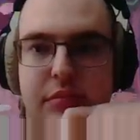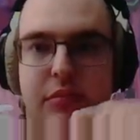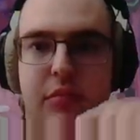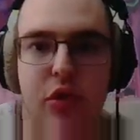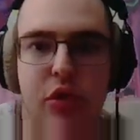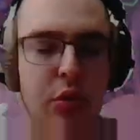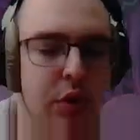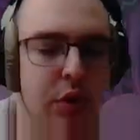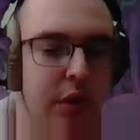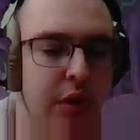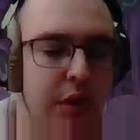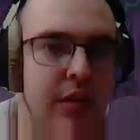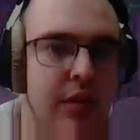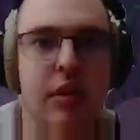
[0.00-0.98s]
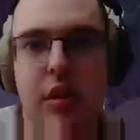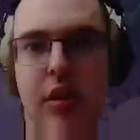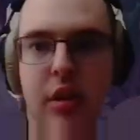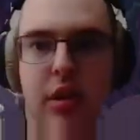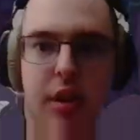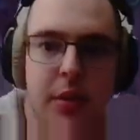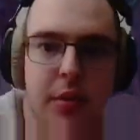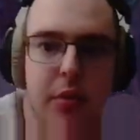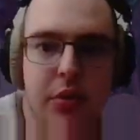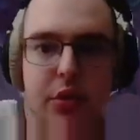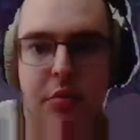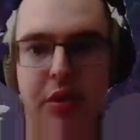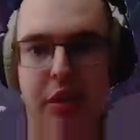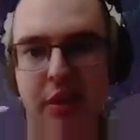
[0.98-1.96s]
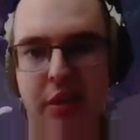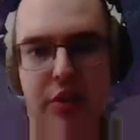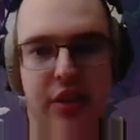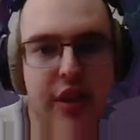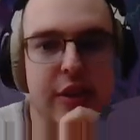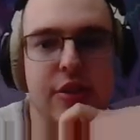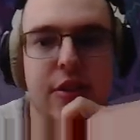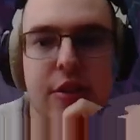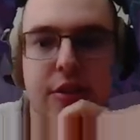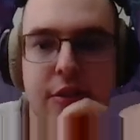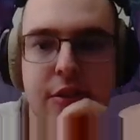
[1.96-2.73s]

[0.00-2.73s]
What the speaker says: Sure. I mean, we're depleting their hand size at